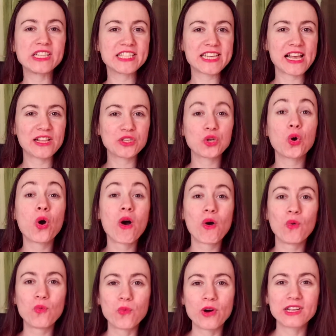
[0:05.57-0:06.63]
tell you
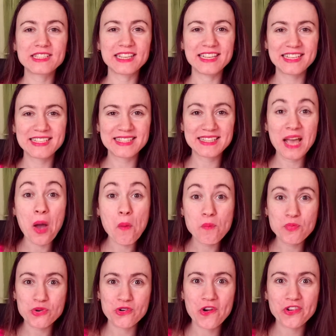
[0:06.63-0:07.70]
what is
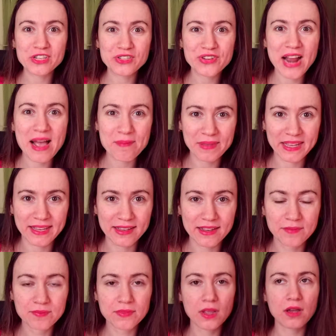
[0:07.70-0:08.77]
programming.
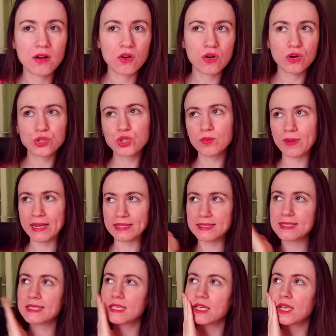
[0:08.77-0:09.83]
Oh, you might
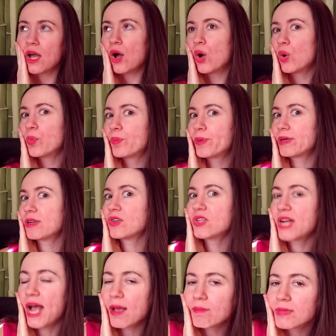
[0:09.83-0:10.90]
think, oh,
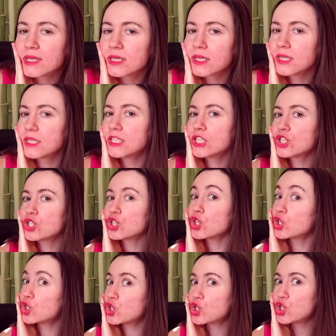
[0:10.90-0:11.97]
programming, it is
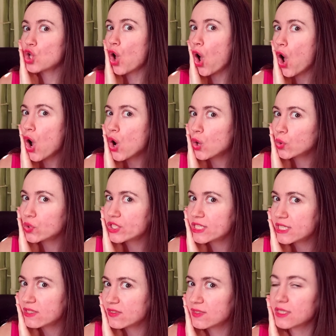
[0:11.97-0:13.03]
so
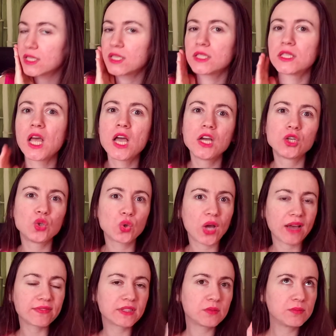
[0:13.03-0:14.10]
difficult. You
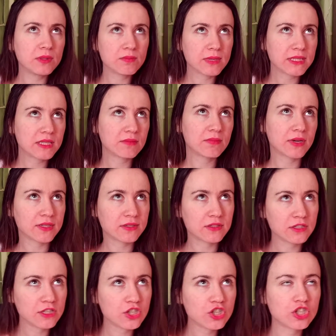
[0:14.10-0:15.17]
have to be
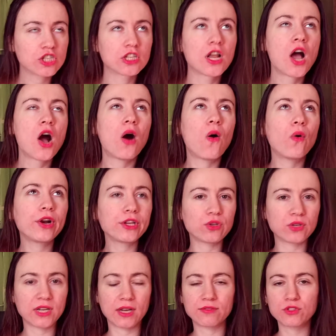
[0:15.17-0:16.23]
mathematician or you
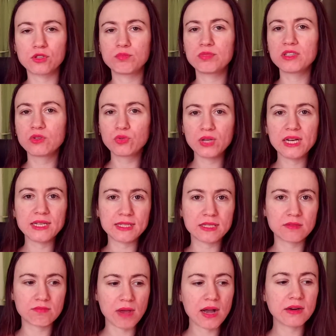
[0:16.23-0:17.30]
have to be really
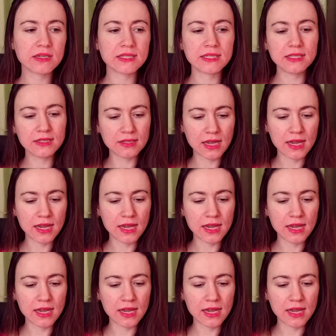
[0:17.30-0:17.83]
smart in